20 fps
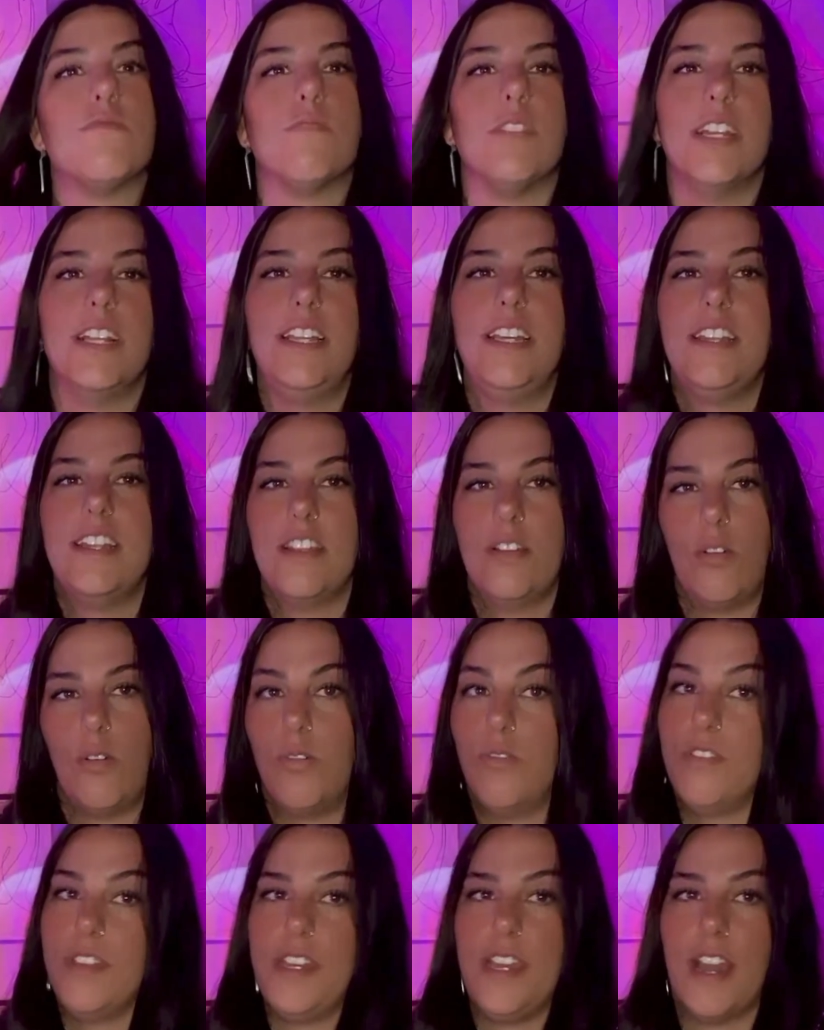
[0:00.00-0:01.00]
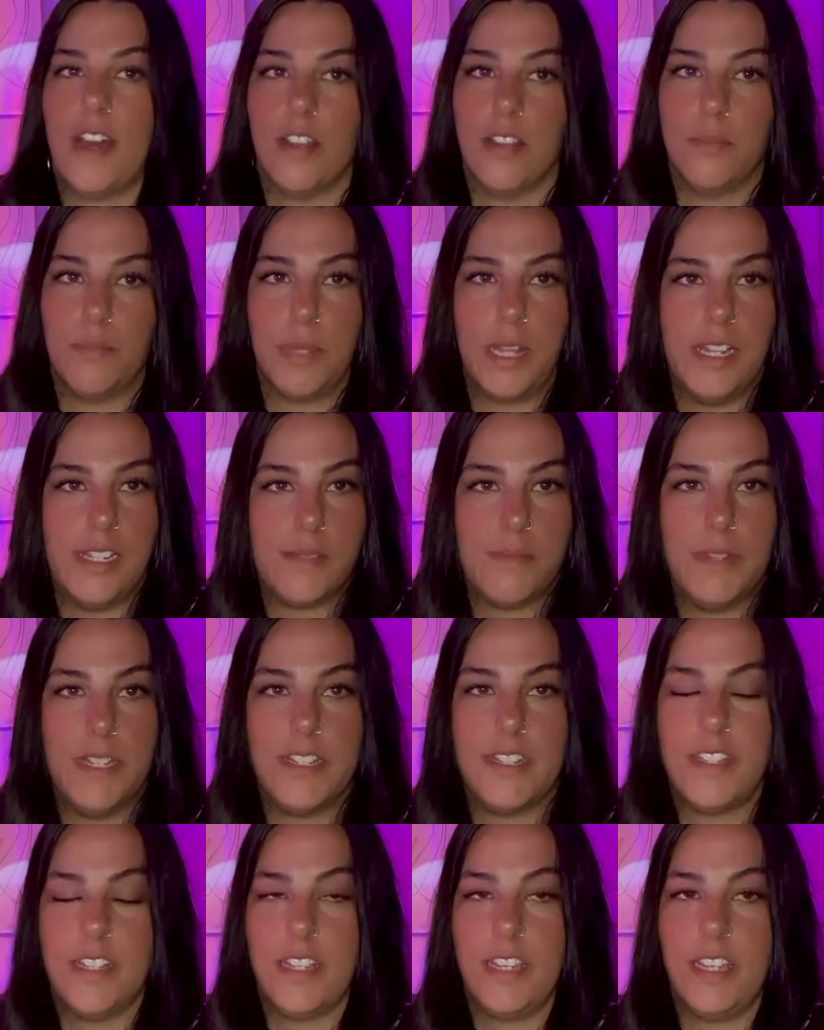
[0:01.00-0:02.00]
it's really all the other
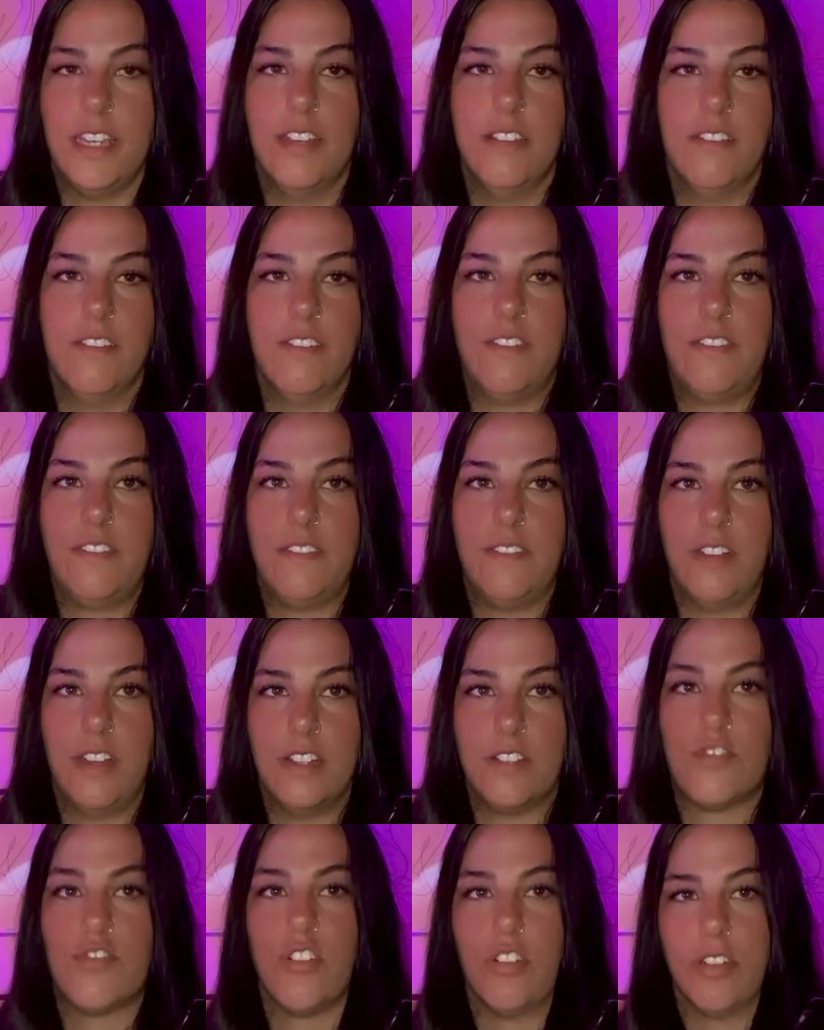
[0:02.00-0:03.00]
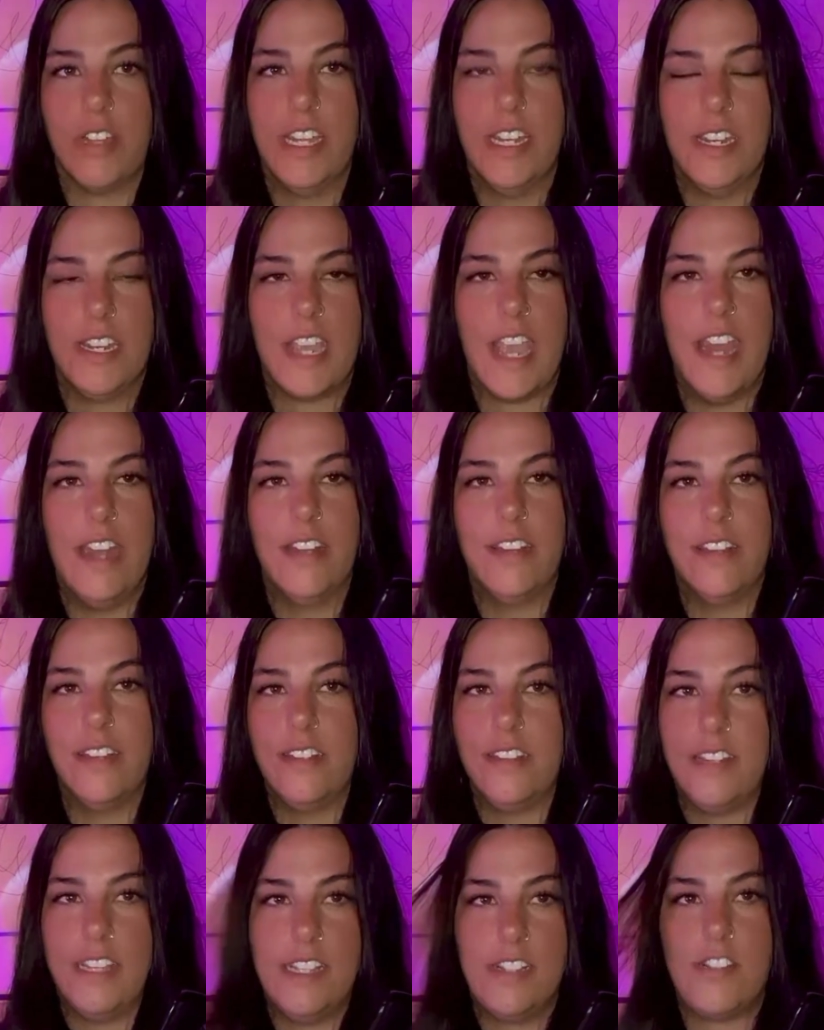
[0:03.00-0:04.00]
placements that give a strong indicator
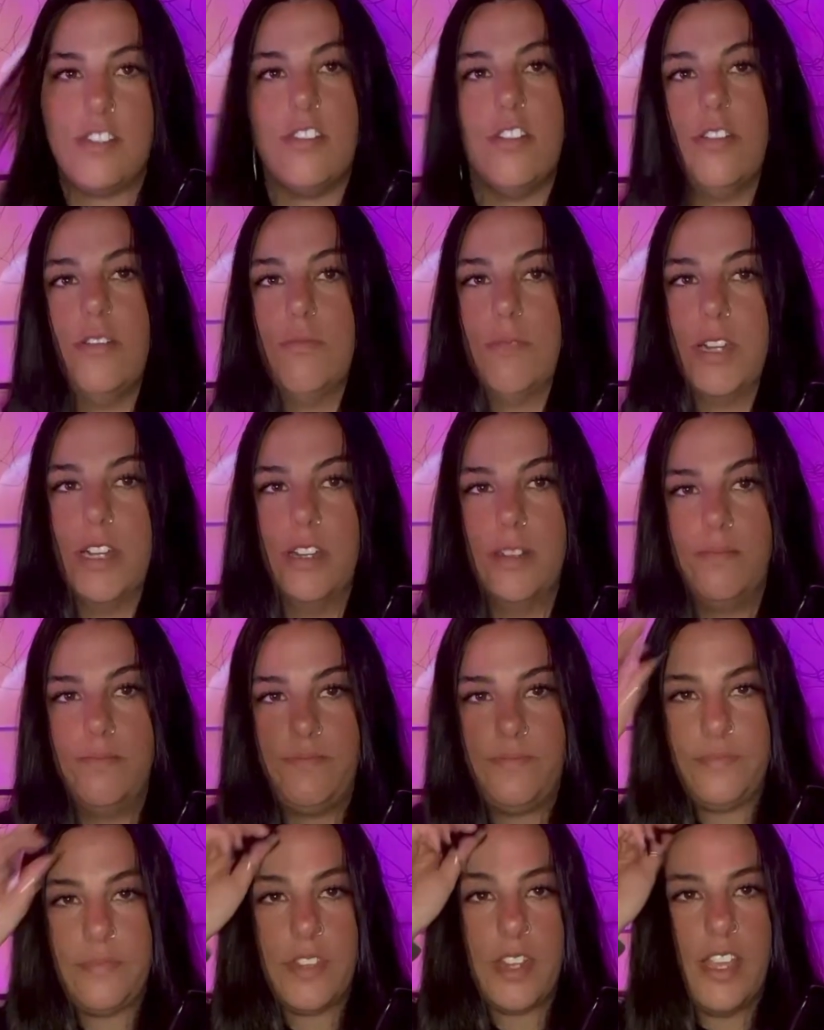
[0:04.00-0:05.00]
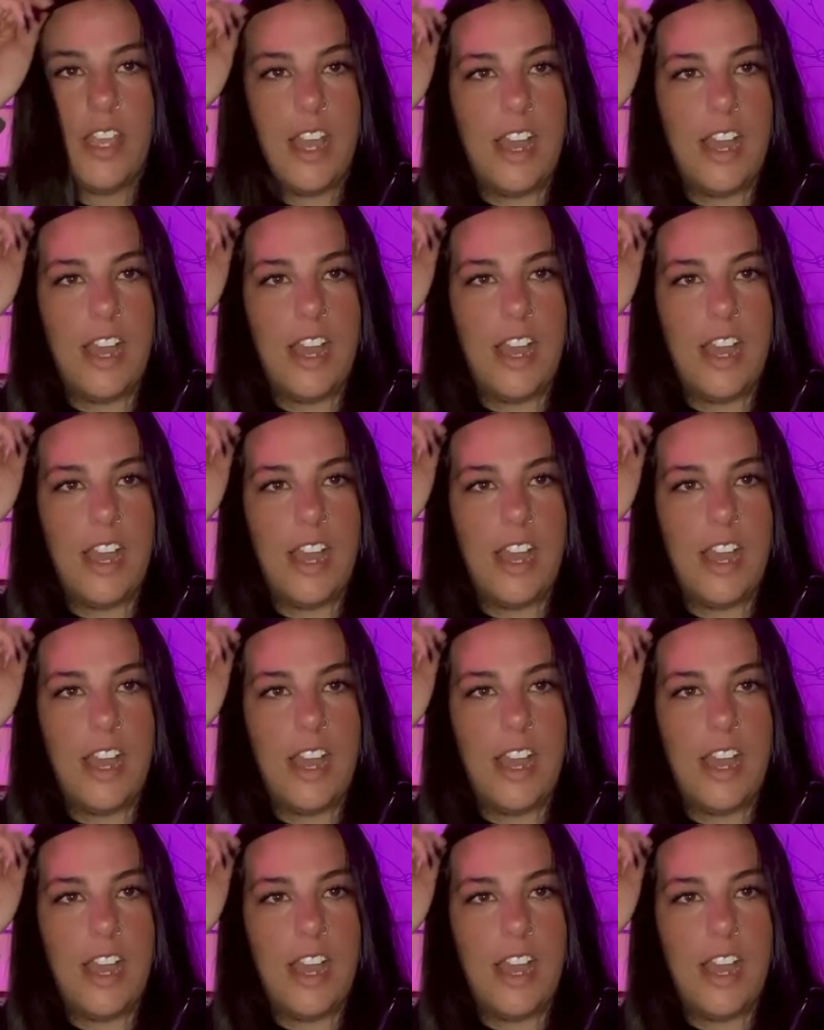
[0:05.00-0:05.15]
that these two were,